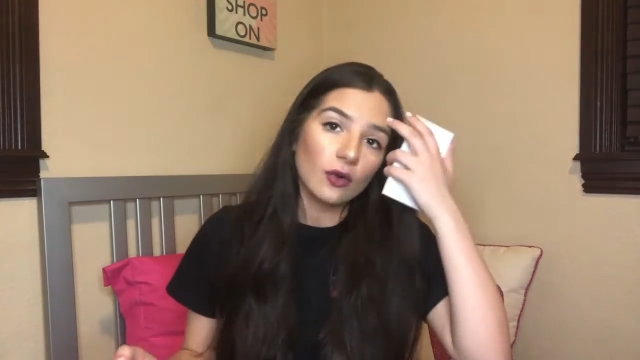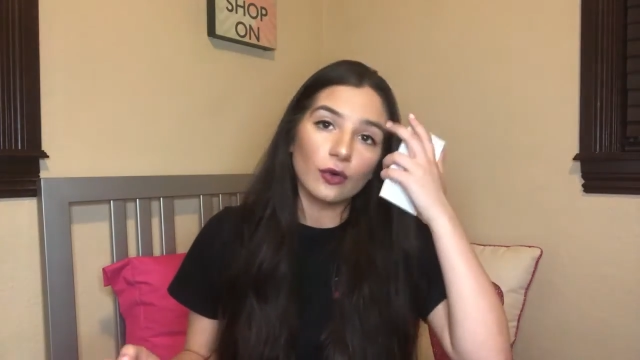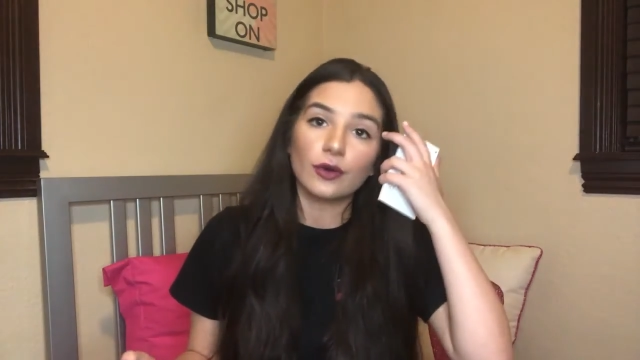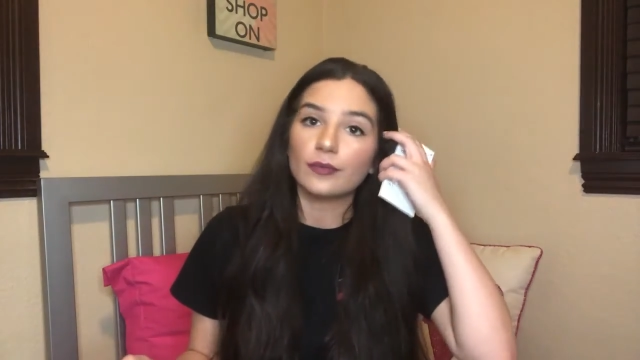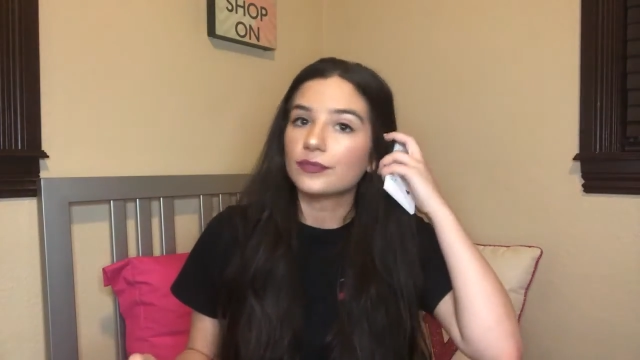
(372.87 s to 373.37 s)

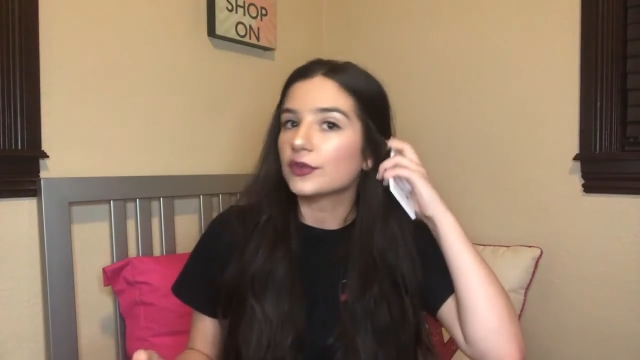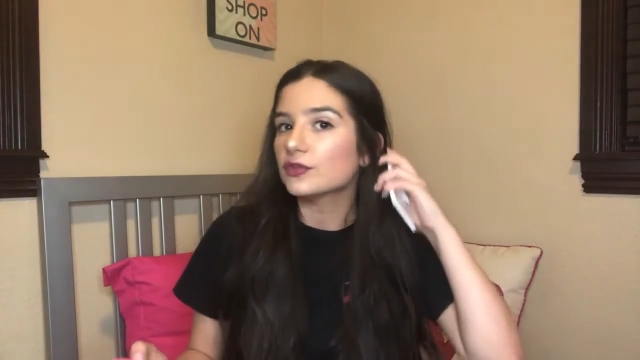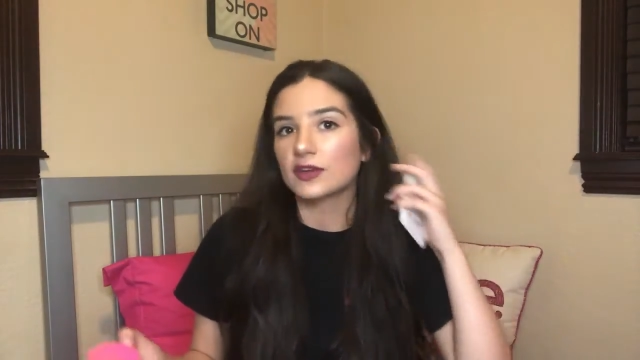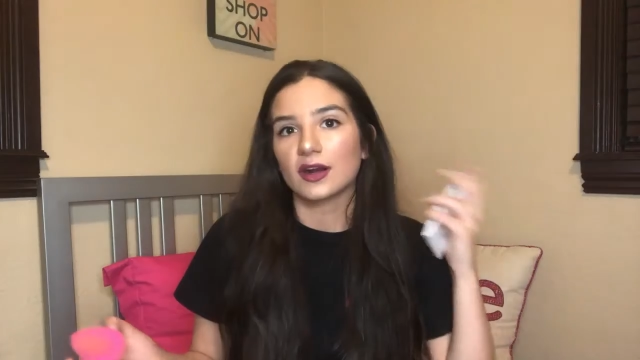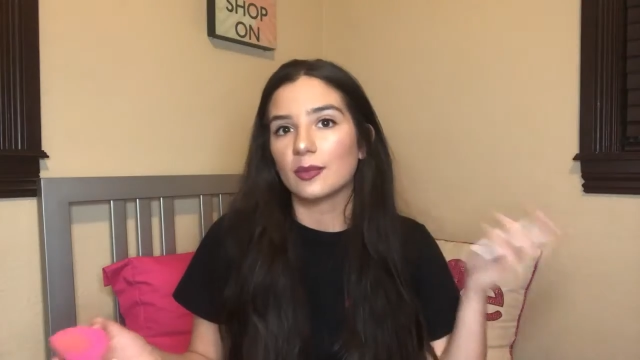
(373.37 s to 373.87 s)
or
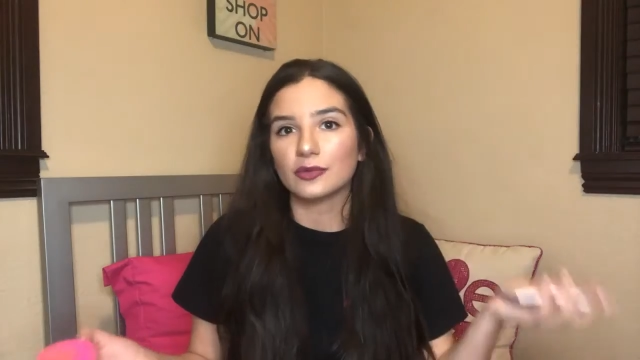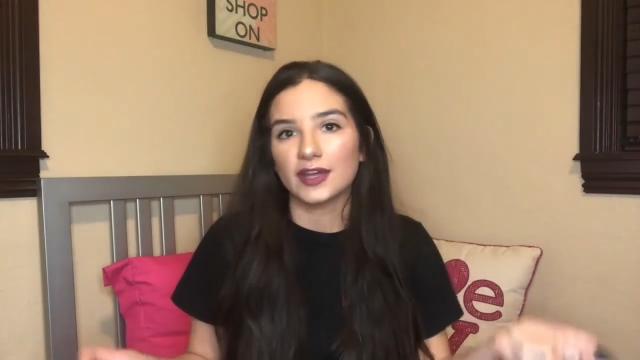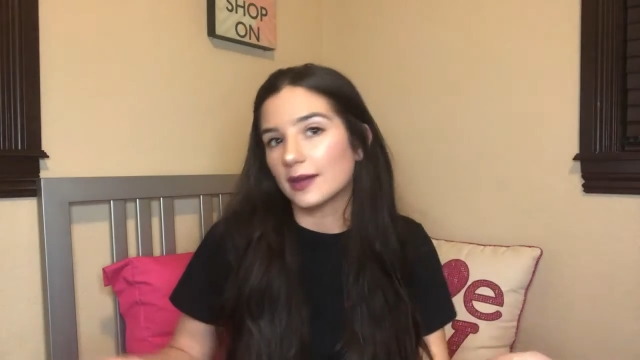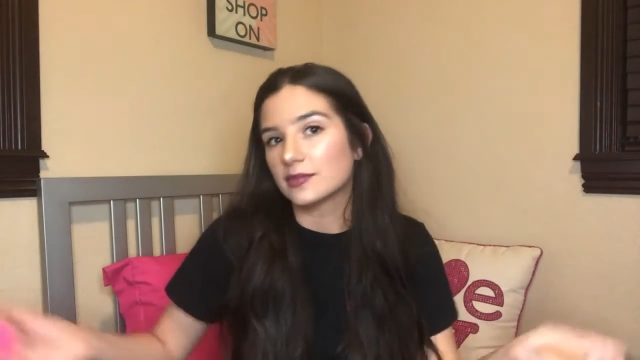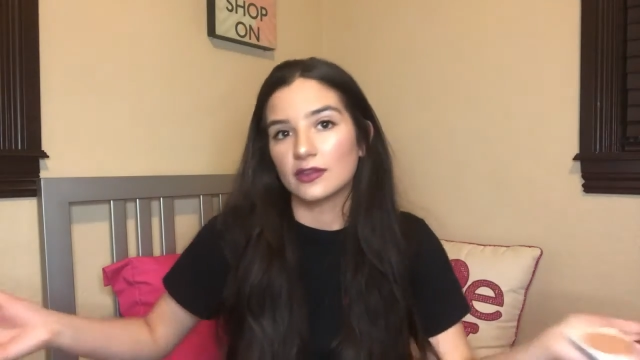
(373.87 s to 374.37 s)
use it a couple
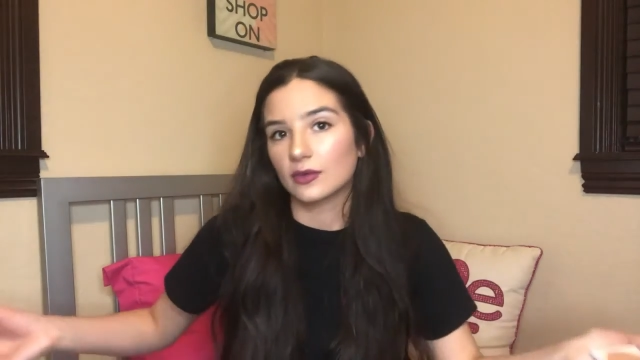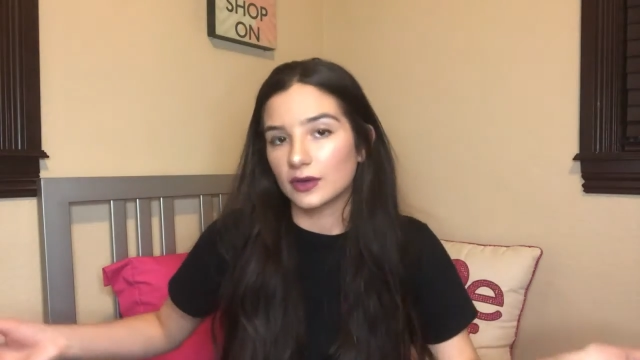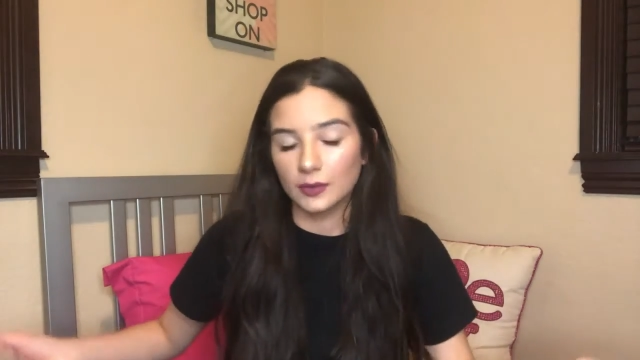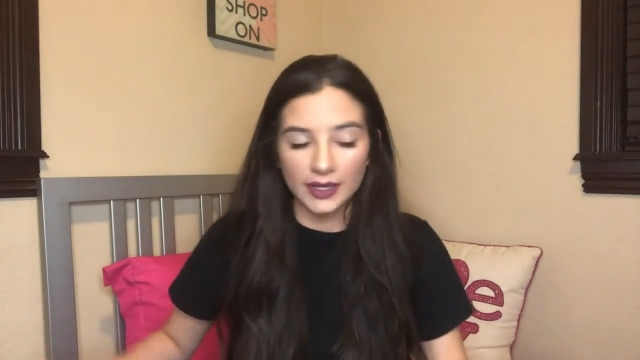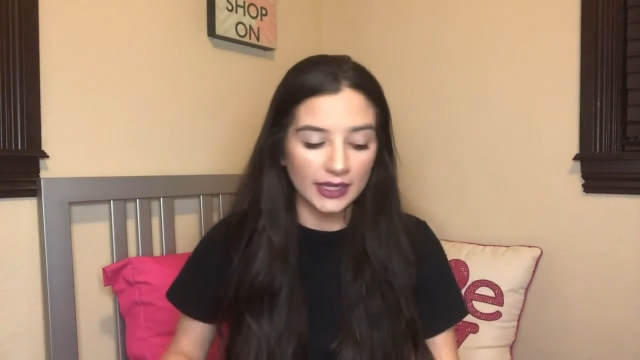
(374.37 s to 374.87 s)
times and throw
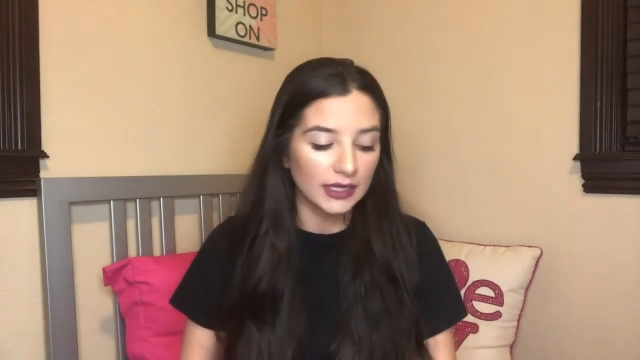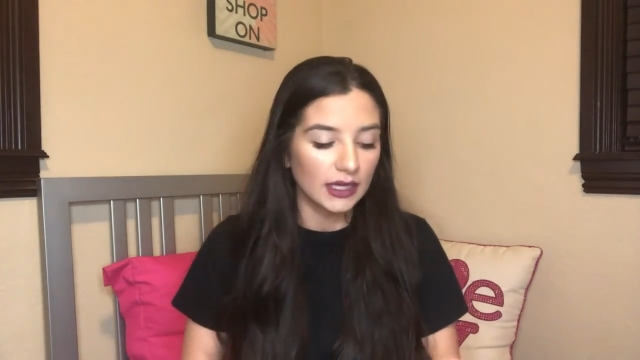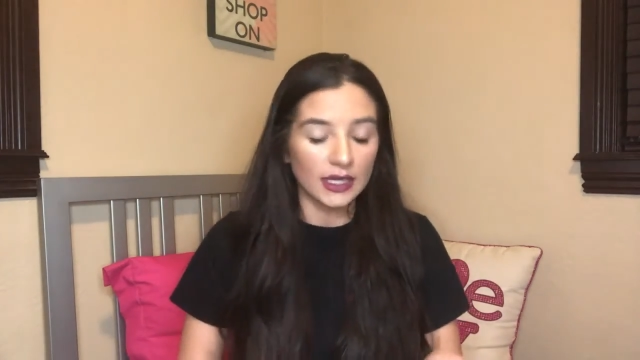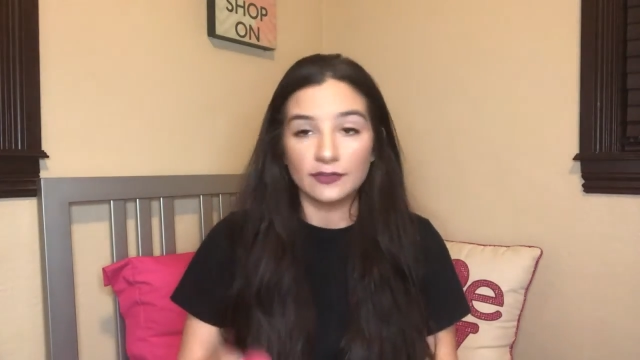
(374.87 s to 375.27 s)
it away